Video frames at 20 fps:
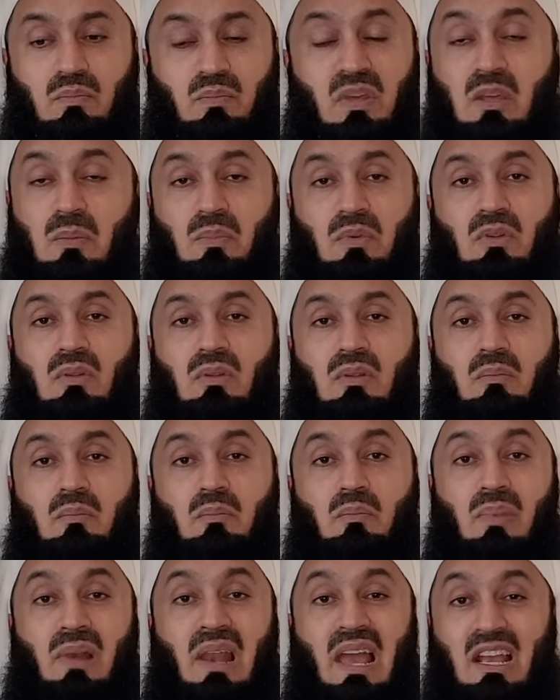people
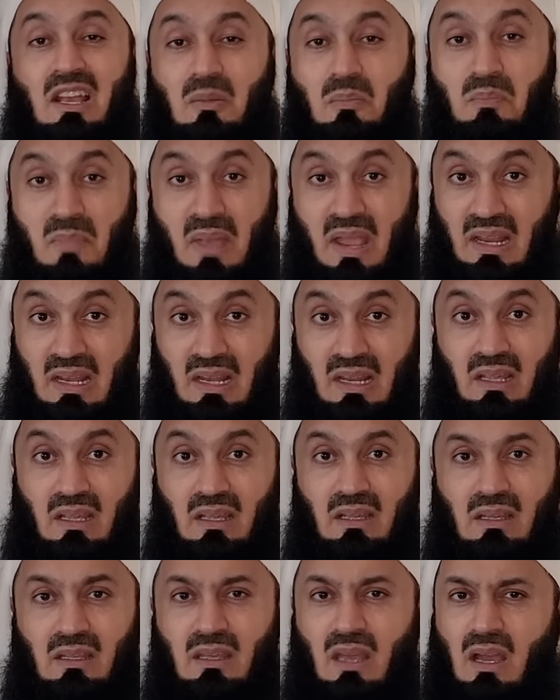
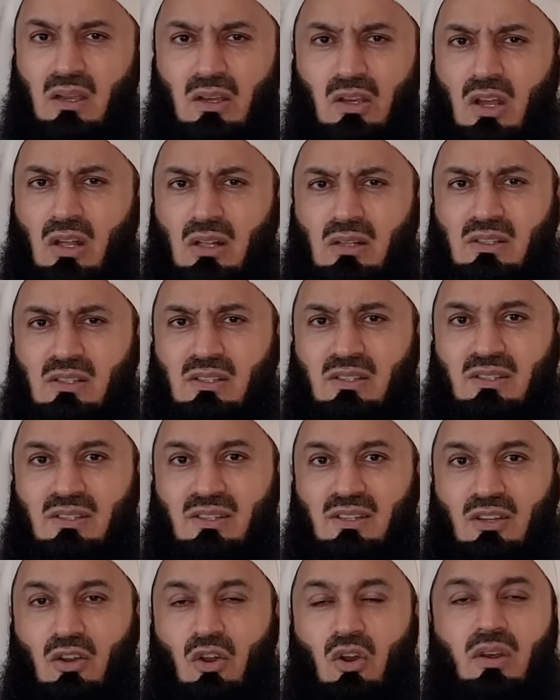blackmailing young girls
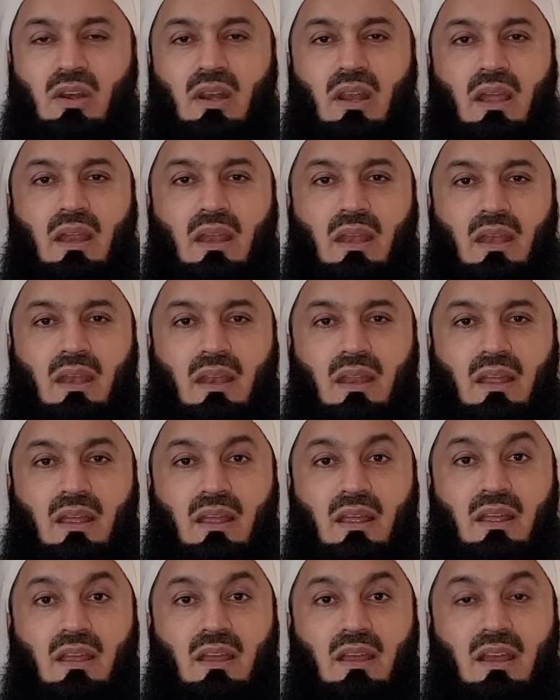online,
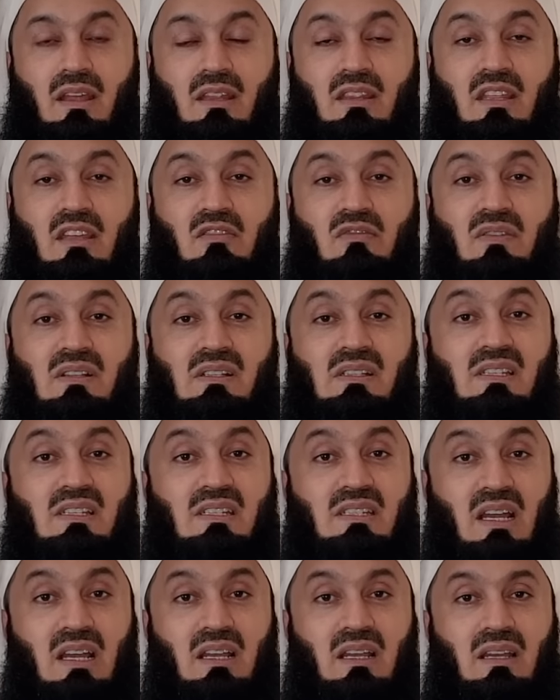and they feel
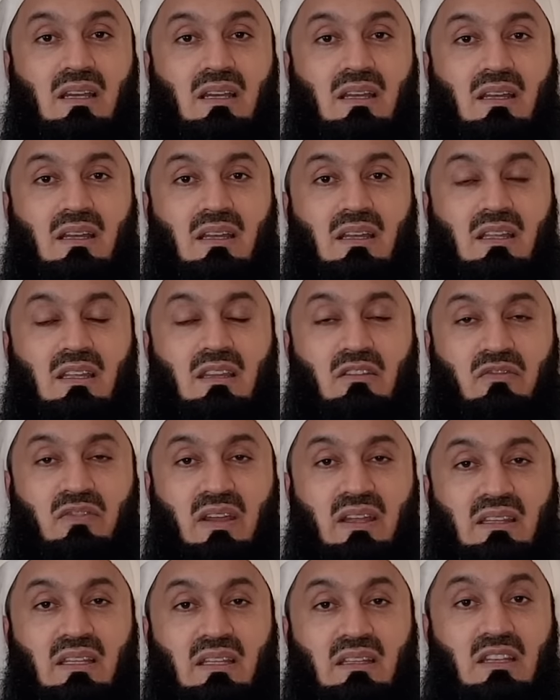stuck. The
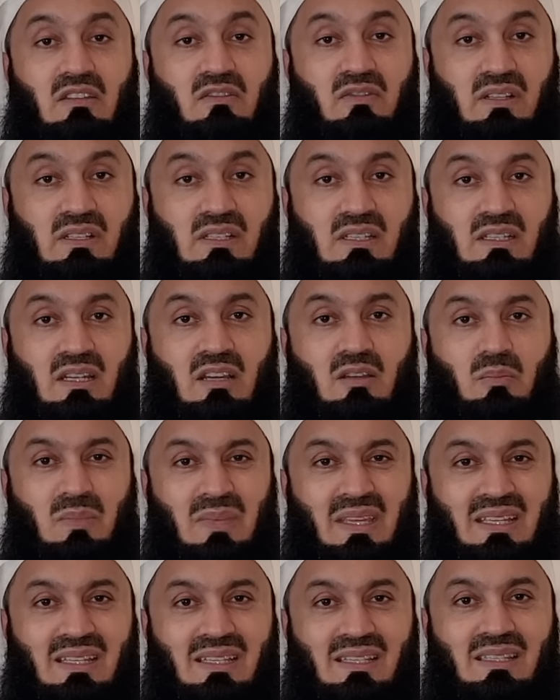fact that they feel stuck
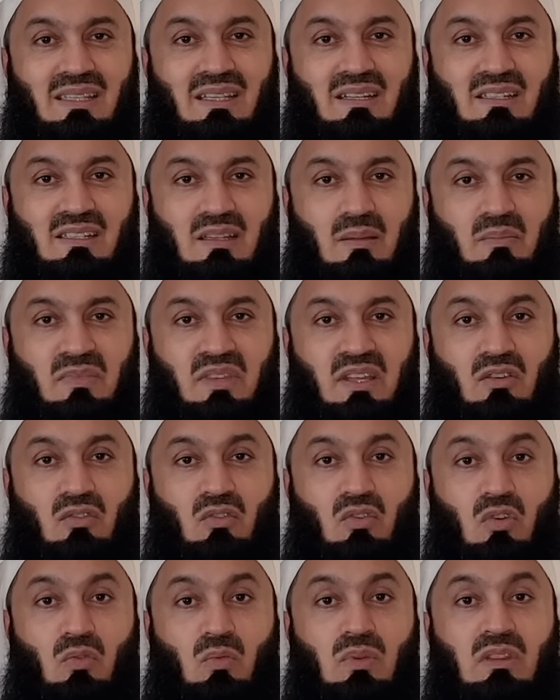means there's something
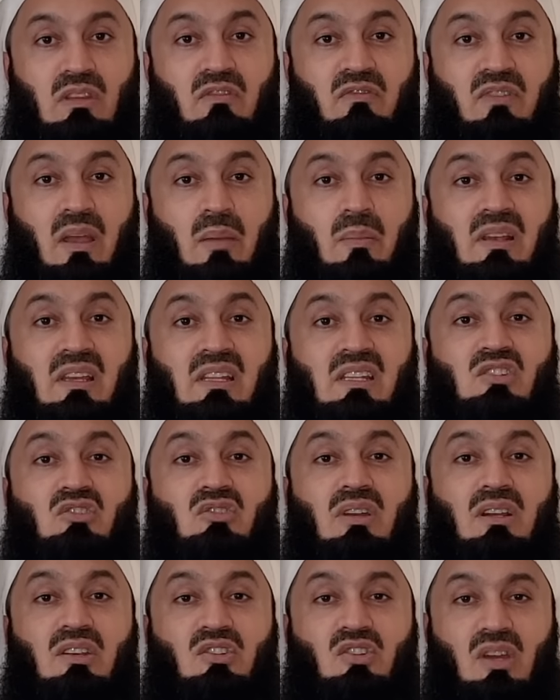wrong with the family
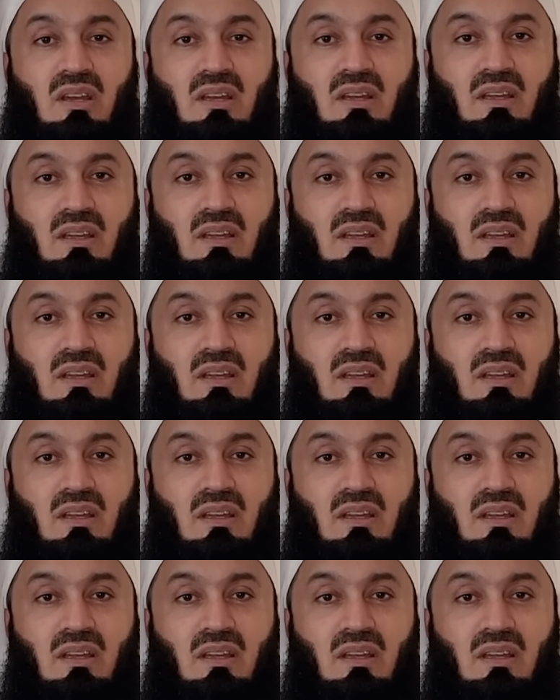structure.